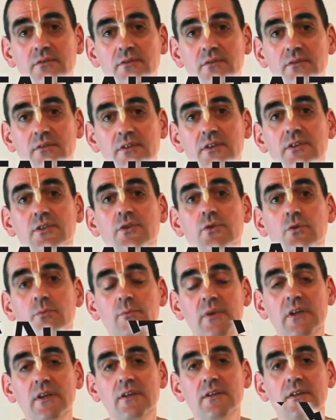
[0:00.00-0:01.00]
is
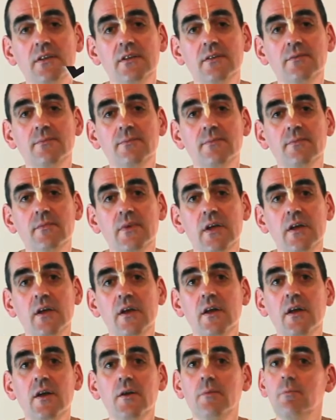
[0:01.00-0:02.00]
humility.
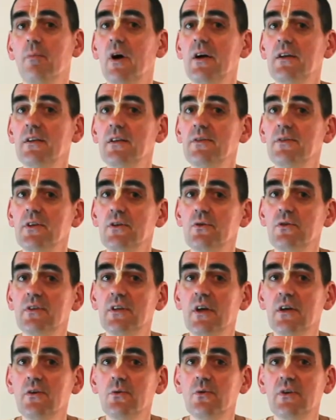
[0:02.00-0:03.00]
Bhaktivinoda
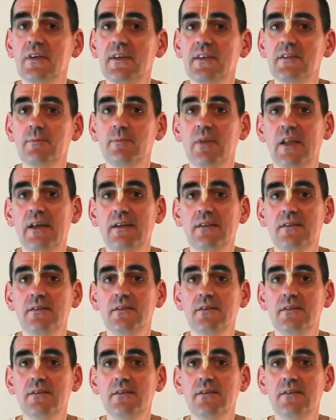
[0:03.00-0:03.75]
Thakur explains